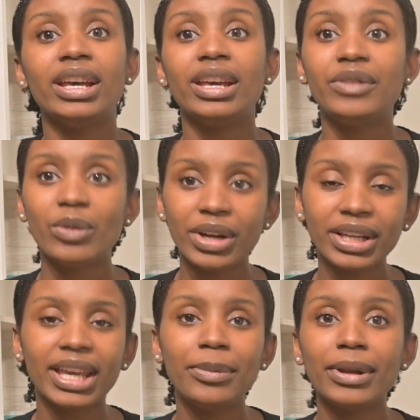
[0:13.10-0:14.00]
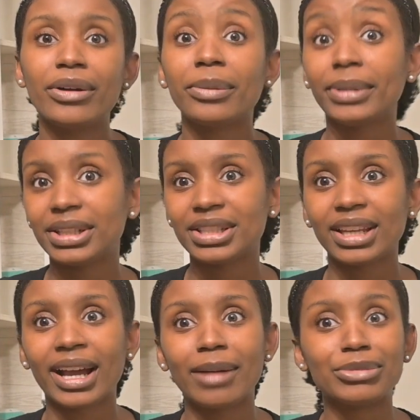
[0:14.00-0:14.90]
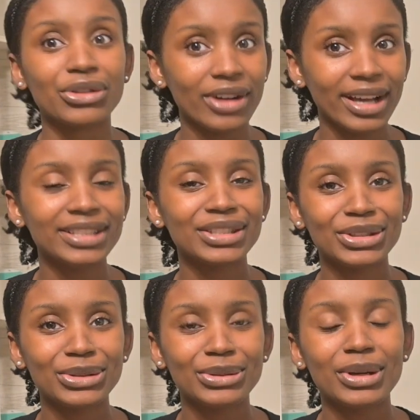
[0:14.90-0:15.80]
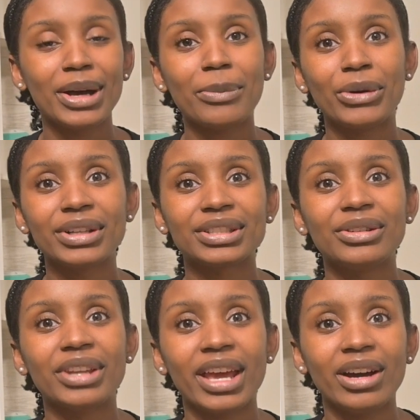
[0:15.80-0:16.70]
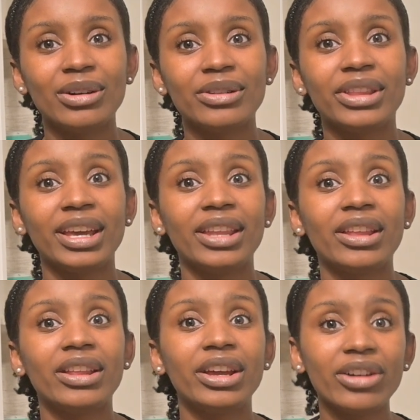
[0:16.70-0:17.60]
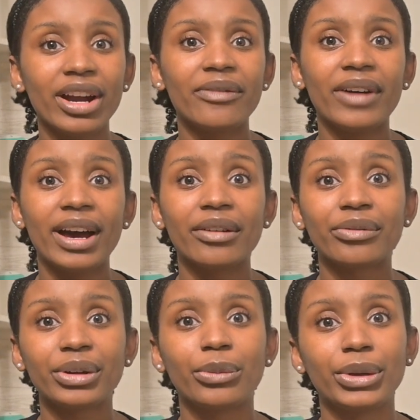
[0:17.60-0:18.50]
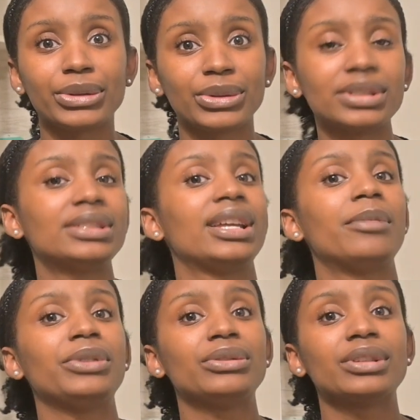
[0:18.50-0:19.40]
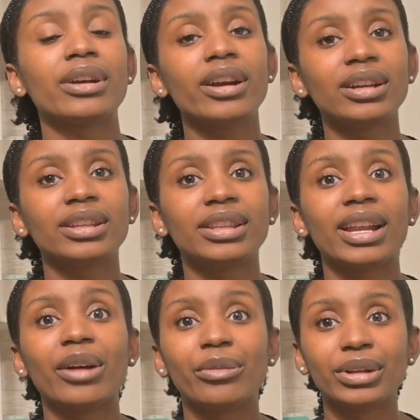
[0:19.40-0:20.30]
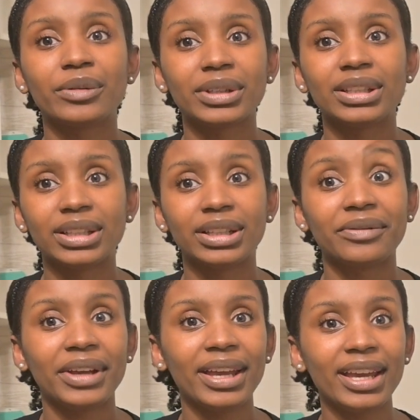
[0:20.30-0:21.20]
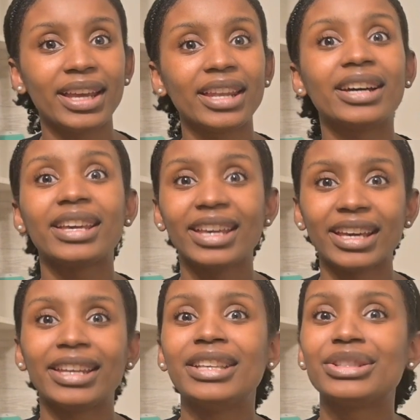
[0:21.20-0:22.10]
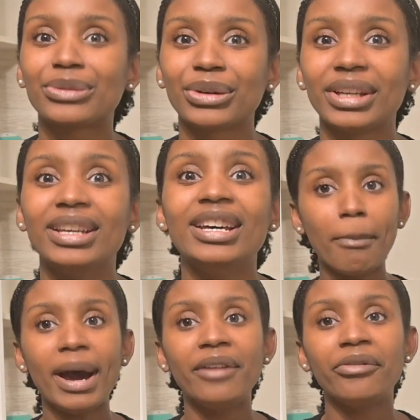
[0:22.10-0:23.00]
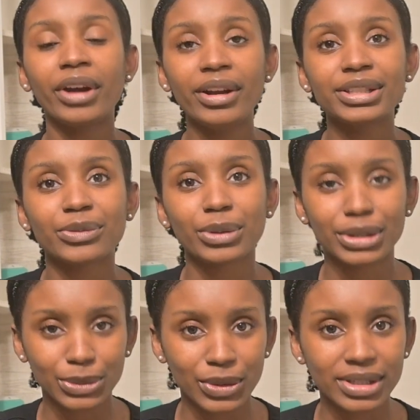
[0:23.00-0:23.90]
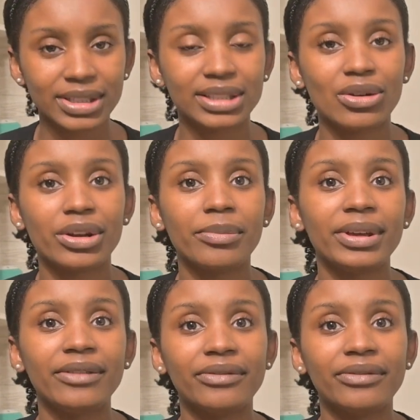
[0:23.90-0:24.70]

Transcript: if you want to keep it on the budget like I'm trying to do, more so now, then here are five free resources that I'm using currently that I really, really love. And again, it's free. My first resource is going to be